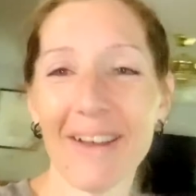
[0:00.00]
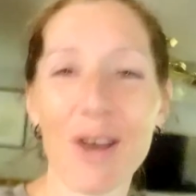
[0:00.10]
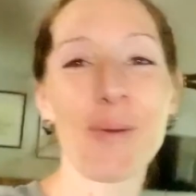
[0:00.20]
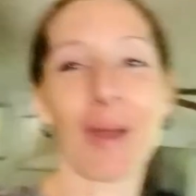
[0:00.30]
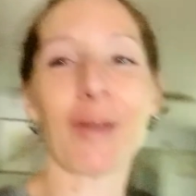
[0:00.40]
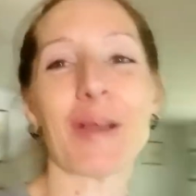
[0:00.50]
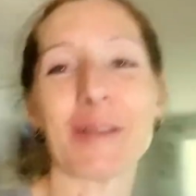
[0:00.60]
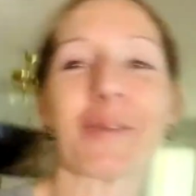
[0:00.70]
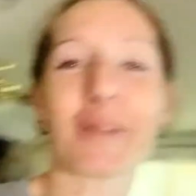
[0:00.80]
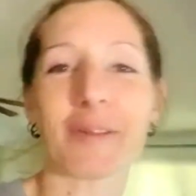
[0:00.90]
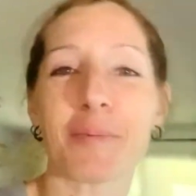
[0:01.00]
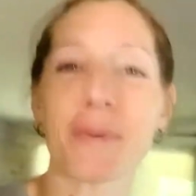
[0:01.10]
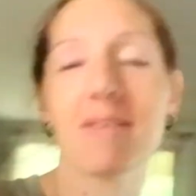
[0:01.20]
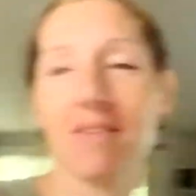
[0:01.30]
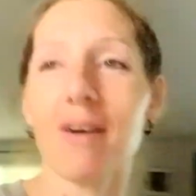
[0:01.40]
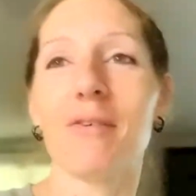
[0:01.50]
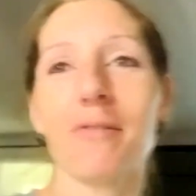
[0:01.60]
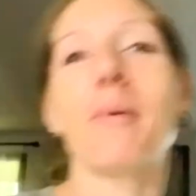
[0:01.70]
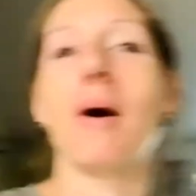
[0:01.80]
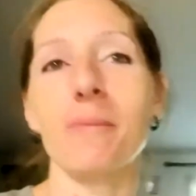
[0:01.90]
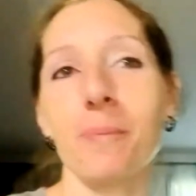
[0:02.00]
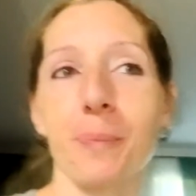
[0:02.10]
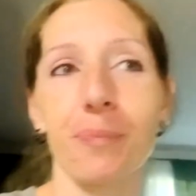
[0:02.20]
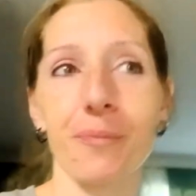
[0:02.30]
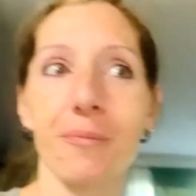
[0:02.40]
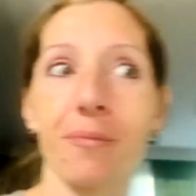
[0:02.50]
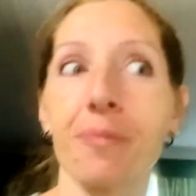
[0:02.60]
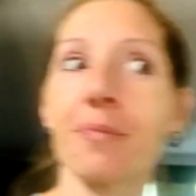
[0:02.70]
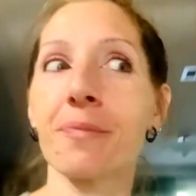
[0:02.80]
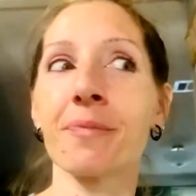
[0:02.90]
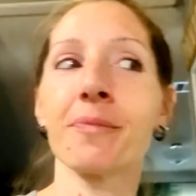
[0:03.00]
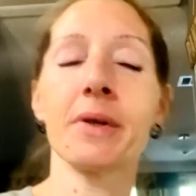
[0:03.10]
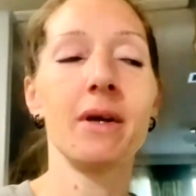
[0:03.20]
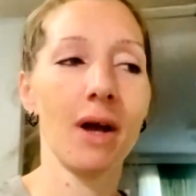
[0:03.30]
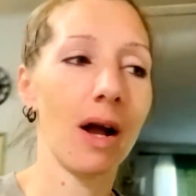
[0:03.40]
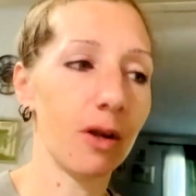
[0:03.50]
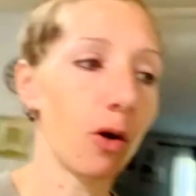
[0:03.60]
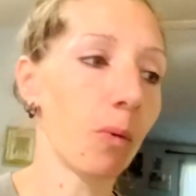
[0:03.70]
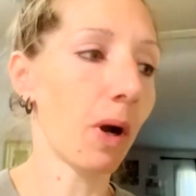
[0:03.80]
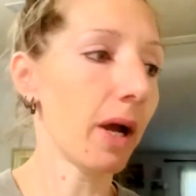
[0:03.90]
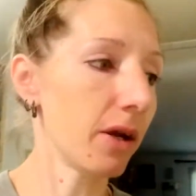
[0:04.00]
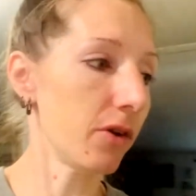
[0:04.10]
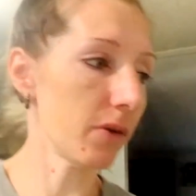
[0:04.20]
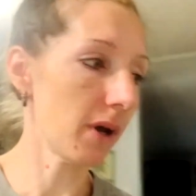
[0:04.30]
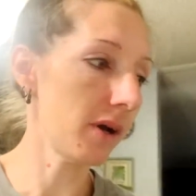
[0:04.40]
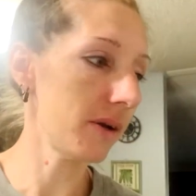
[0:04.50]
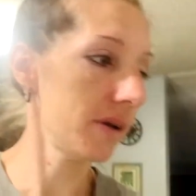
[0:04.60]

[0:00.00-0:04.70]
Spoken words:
Why do I do that to myself? Well, I know why I do that.